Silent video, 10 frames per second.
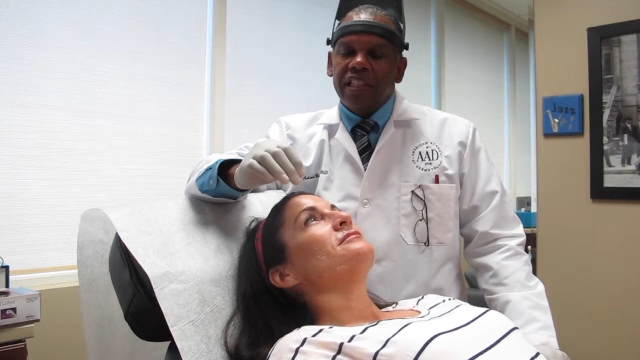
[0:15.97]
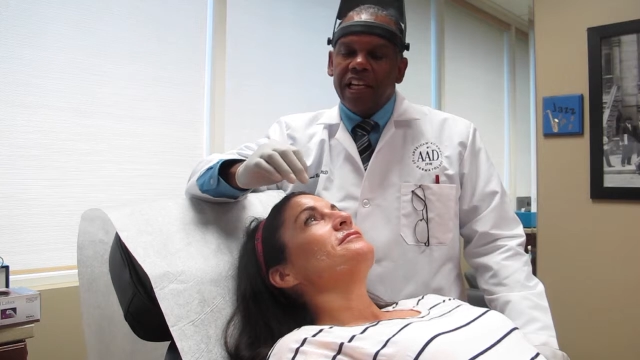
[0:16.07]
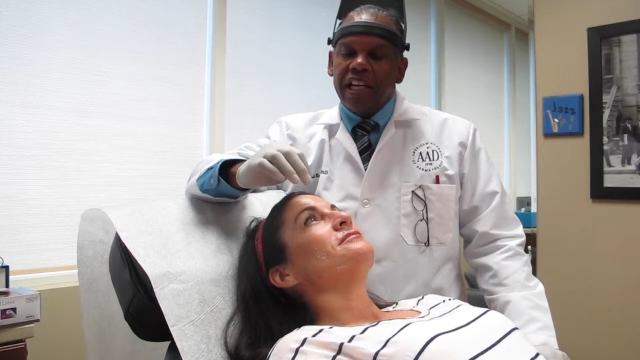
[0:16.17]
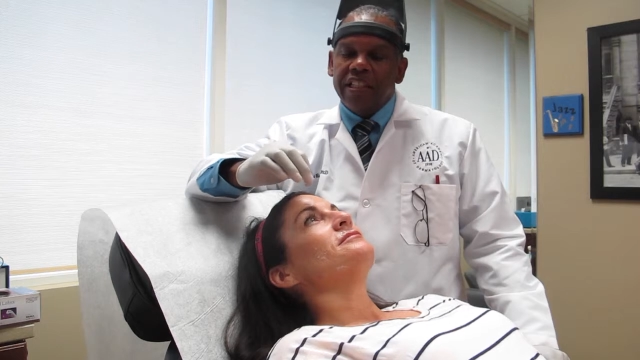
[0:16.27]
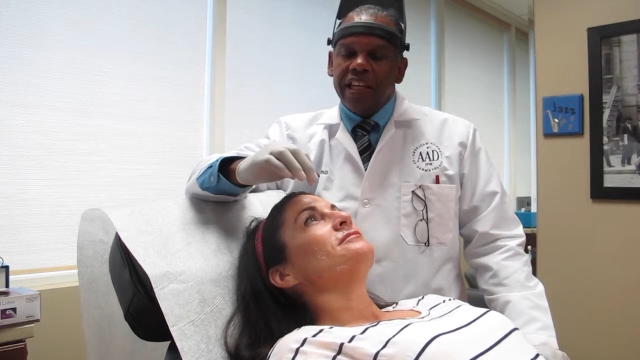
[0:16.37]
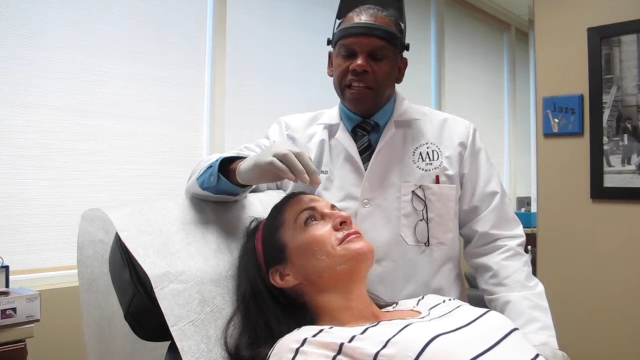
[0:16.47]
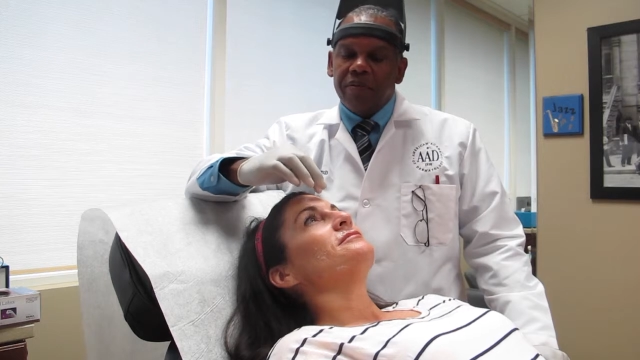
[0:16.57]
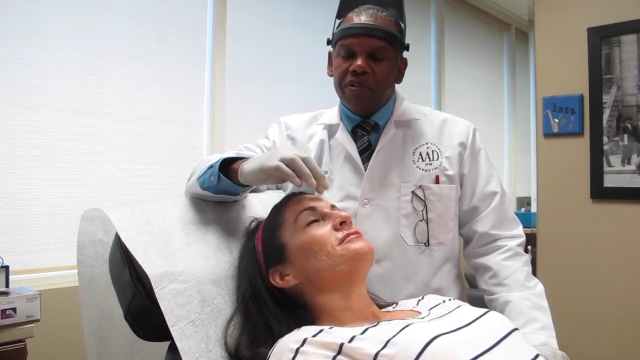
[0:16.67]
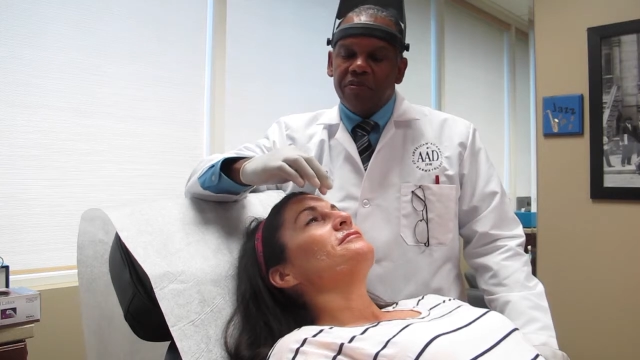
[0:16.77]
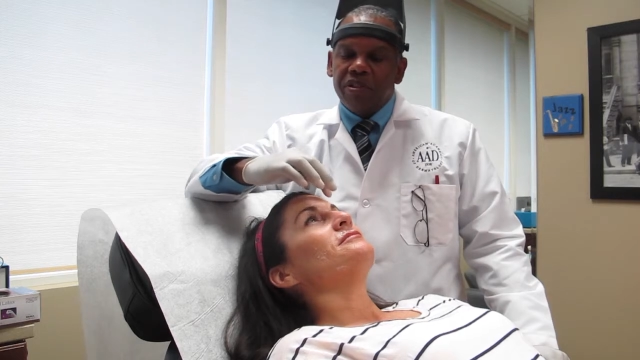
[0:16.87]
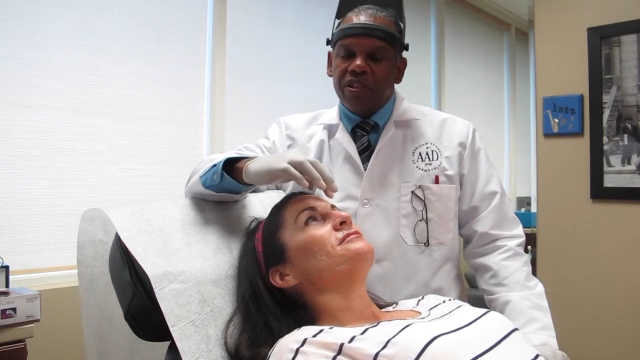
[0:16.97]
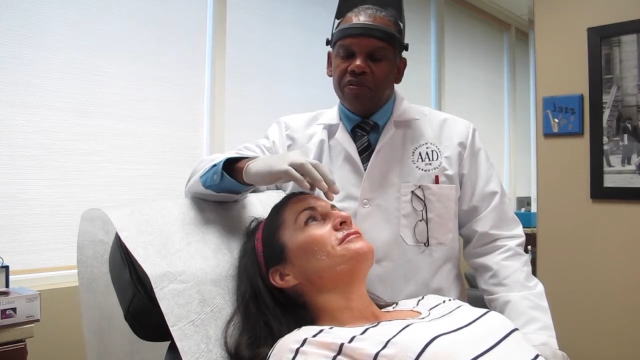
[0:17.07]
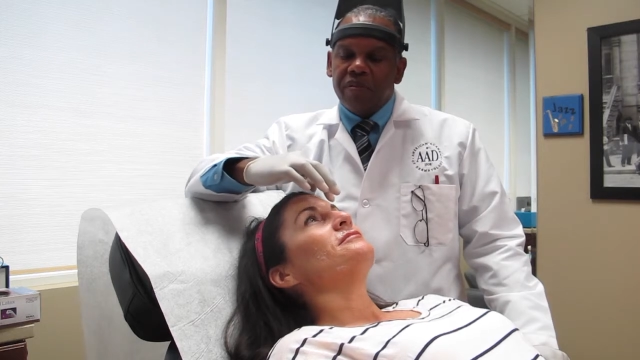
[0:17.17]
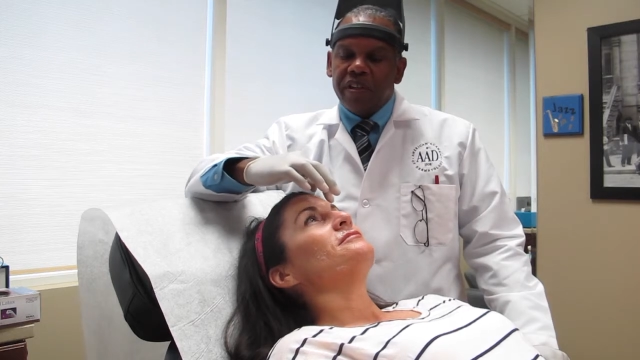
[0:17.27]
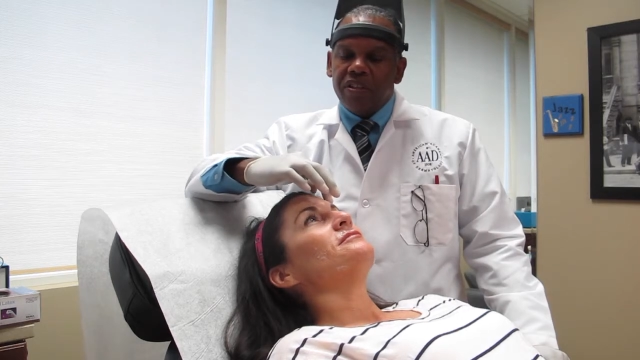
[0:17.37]
The other thing which we're going to do
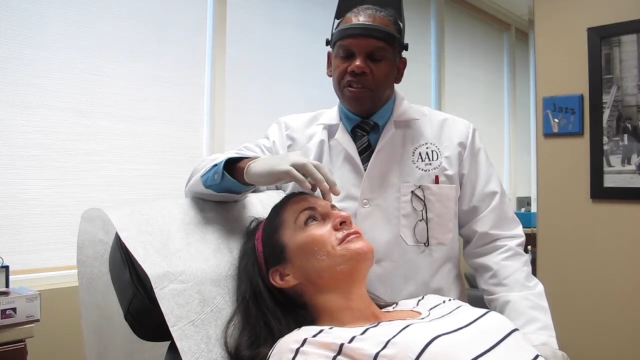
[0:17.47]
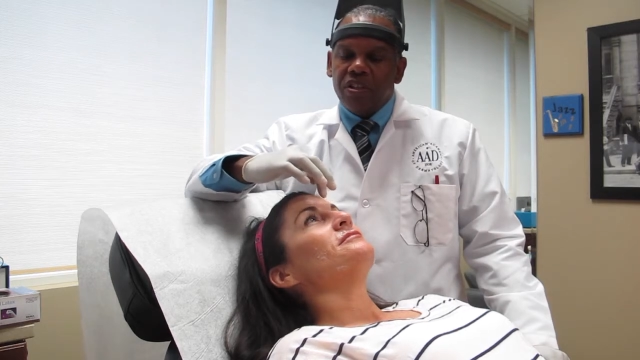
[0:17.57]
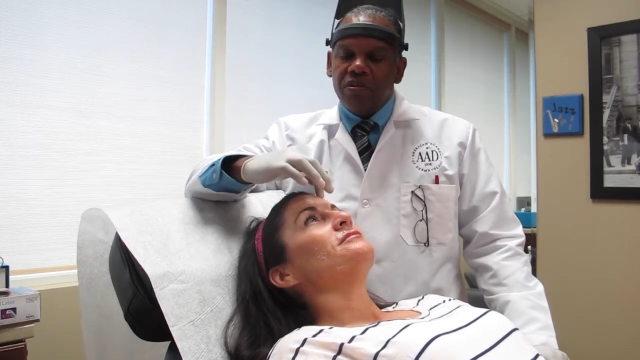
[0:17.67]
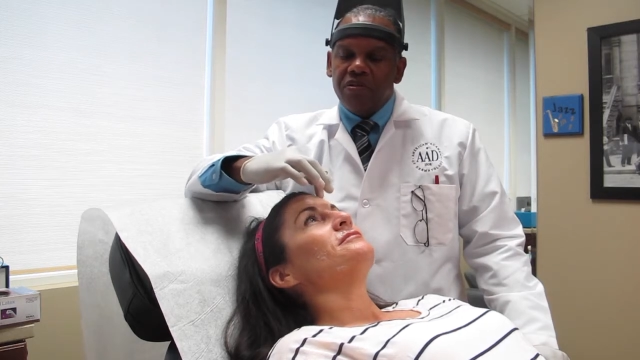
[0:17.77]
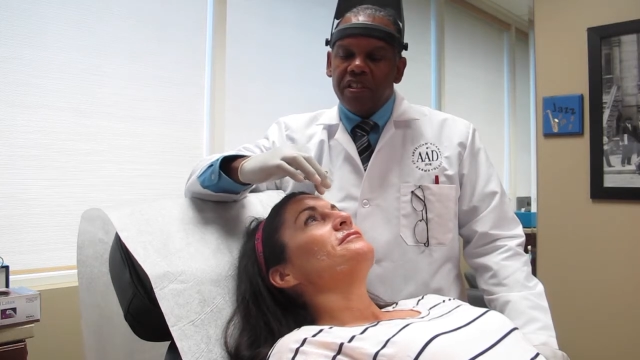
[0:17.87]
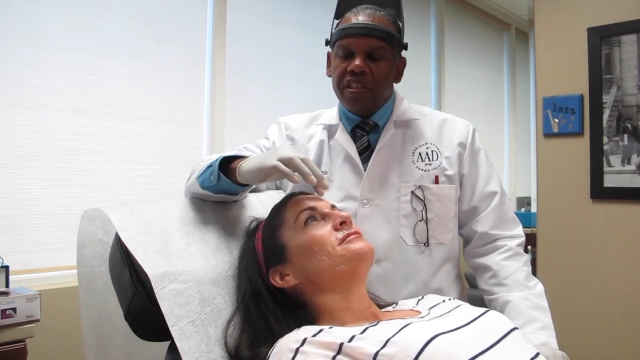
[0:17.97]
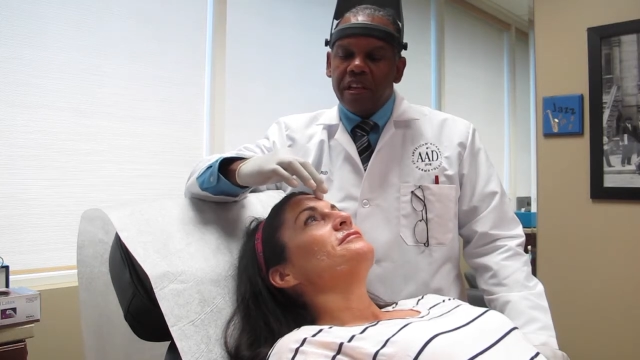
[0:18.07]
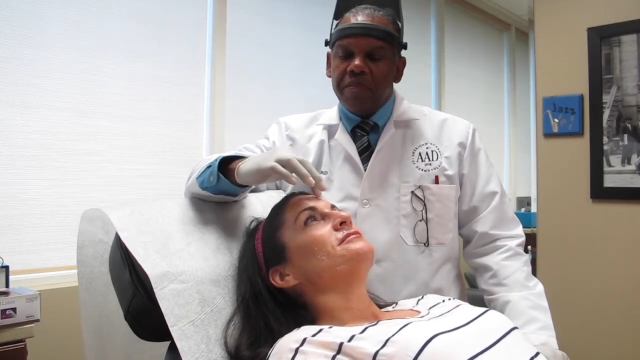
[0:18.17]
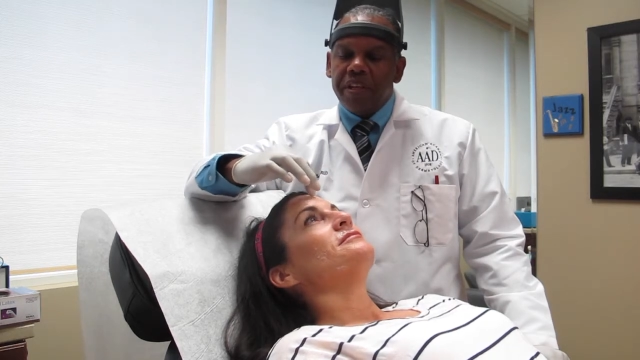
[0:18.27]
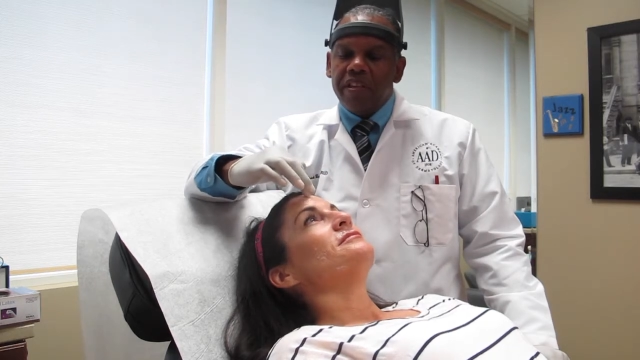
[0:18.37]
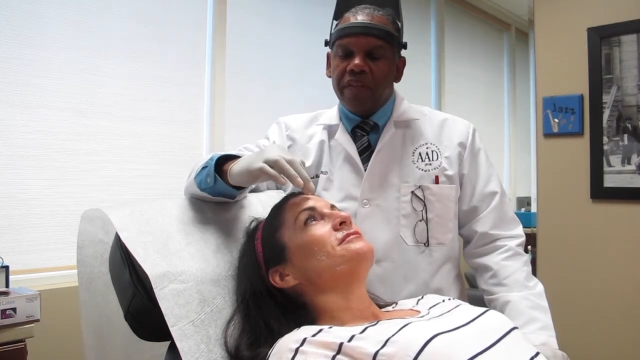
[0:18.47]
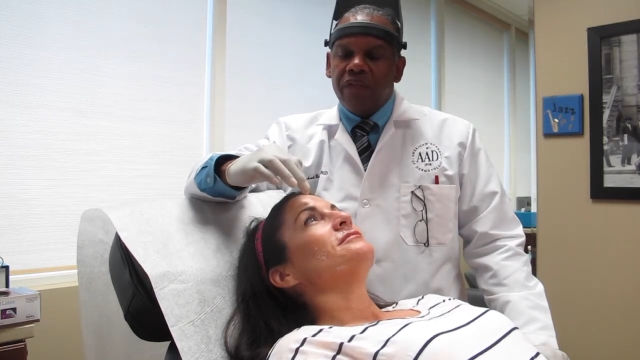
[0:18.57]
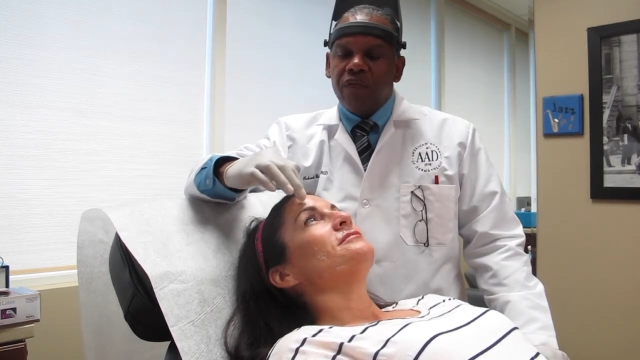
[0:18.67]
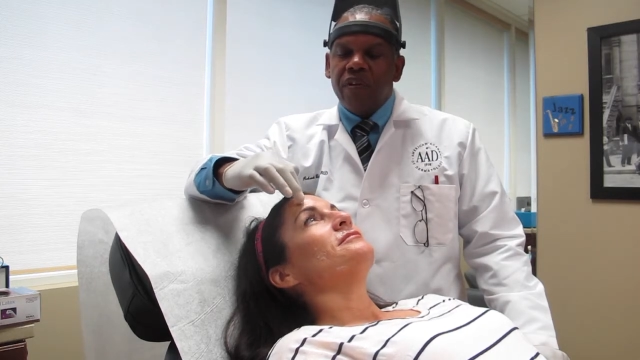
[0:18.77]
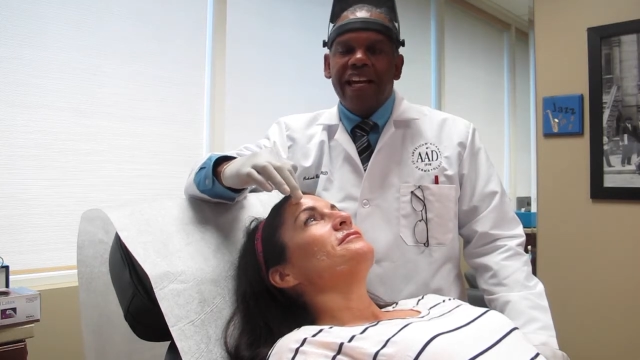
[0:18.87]
is we're going to do some in the
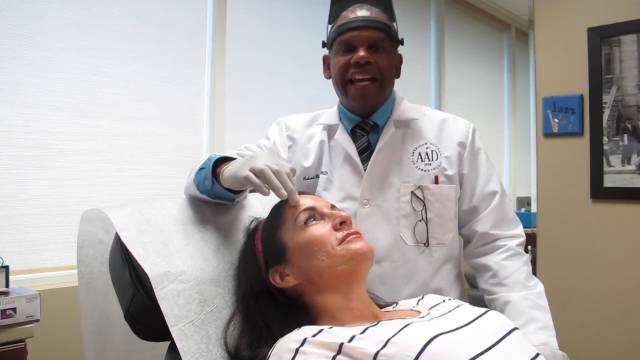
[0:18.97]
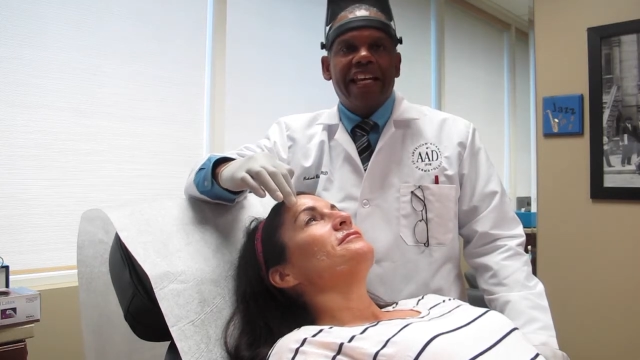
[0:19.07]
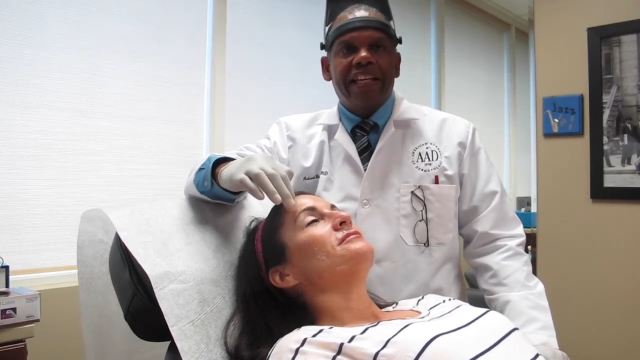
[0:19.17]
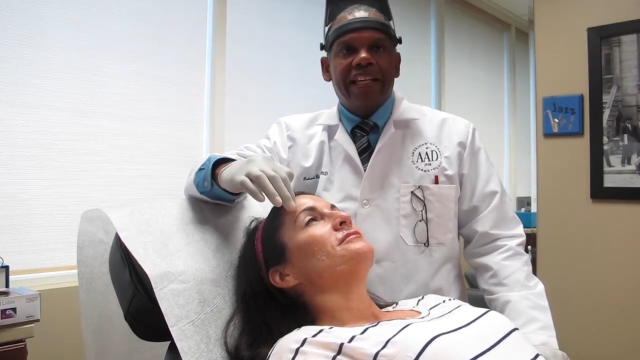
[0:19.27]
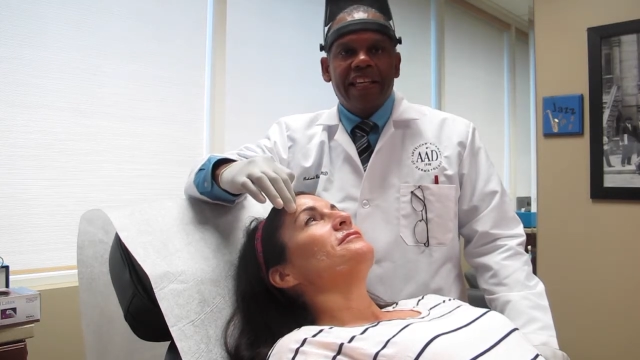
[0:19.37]
forehead.